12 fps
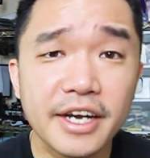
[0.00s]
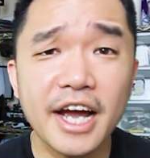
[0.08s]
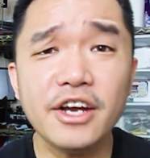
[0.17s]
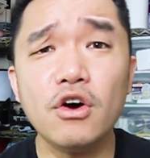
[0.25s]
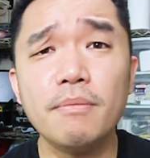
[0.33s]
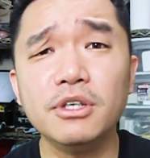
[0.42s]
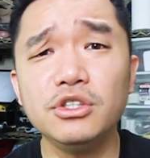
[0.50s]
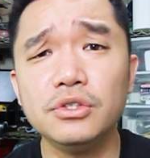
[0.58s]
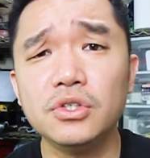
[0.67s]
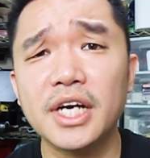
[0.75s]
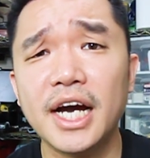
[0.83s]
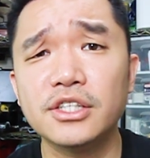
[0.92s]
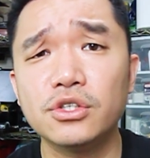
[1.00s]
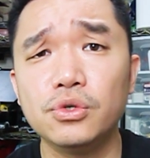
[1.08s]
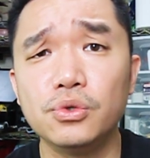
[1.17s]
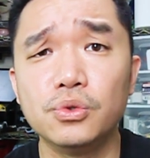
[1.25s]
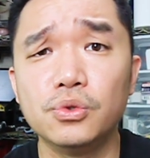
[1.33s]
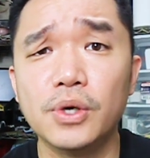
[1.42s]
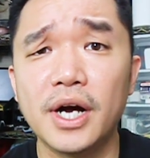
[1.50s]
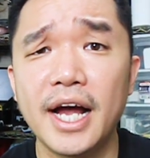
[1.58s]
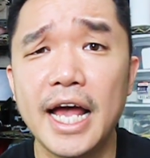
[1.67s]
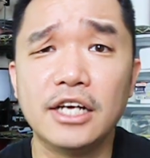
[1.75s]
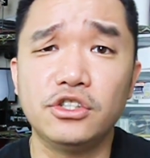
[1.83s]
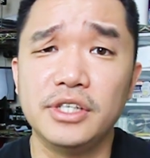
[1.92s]
Now, I know a bunch of you guys who
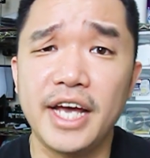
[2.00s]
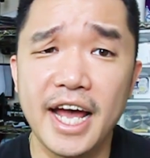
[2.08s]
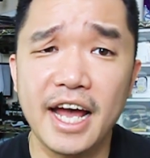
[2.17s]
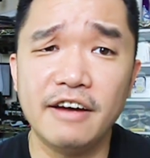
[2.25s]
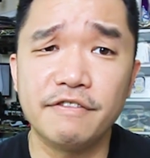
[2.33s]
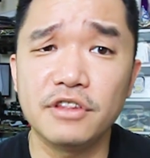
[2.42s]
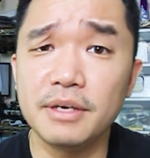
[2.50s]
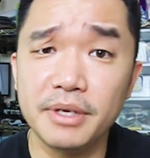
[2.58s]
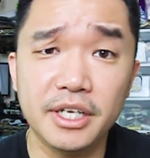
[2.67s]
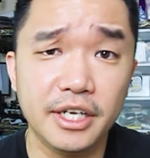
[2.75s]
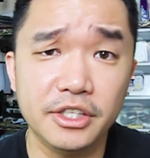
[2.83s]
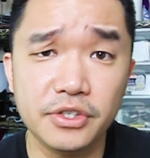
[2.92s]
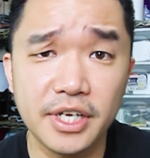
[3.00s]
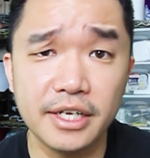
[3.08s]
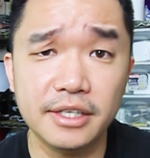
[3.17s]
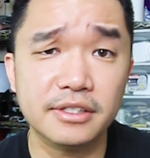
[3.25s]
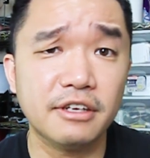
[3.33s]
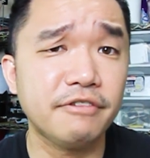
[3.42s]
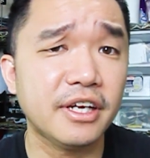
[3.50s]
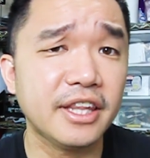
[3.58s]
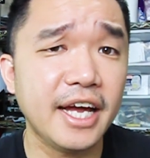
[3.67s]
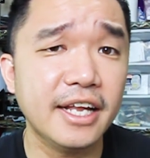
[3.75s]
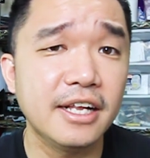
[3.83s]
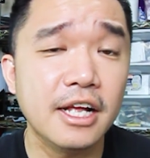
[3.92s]
actually have limited internet and stuff like
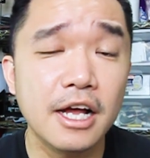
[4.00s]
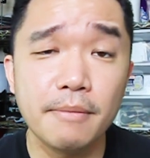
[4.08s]
that